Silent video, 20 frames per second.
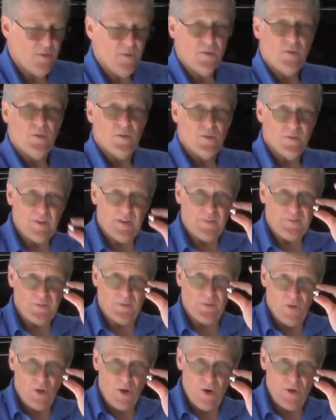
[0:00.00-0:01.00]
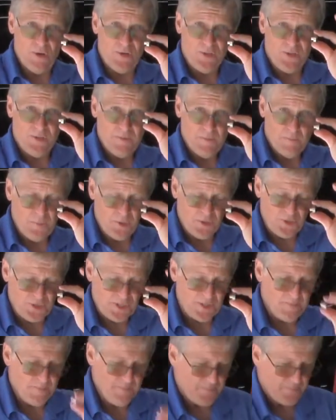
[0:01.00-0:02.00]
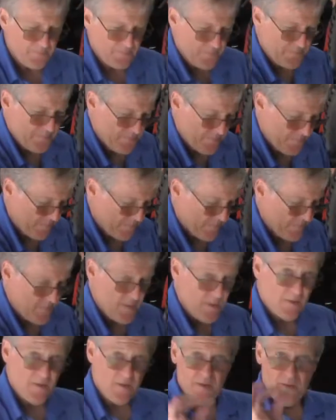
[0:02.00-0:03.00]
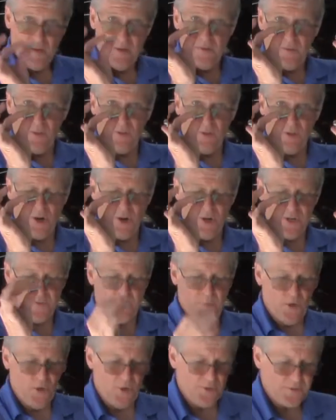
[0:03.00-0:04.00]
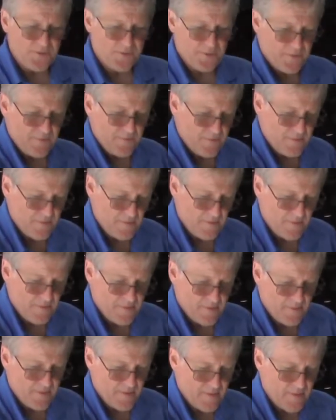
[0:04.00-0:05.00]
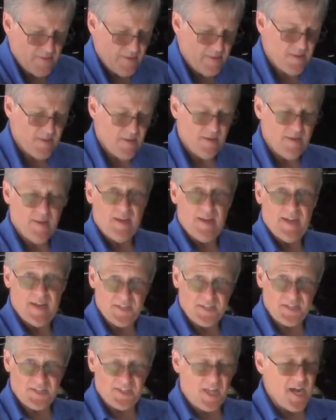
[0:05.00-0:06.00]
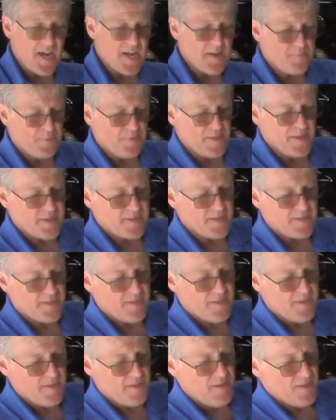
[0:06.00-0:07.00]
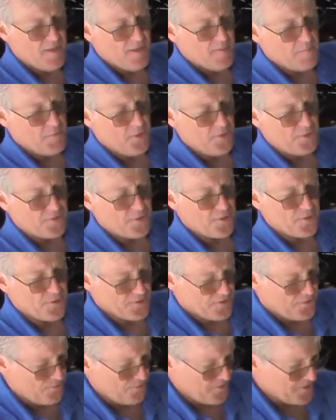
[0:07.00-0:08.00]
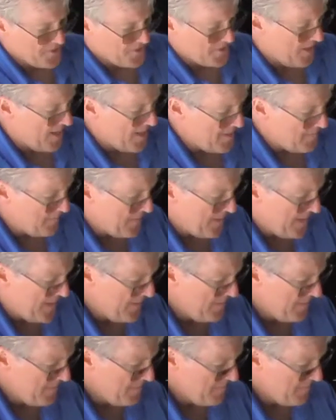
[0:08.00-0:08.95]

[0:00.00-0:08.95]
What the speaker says: You've got the large bushing, the large bolt, and slide plate. Bolt goes through the slide plate,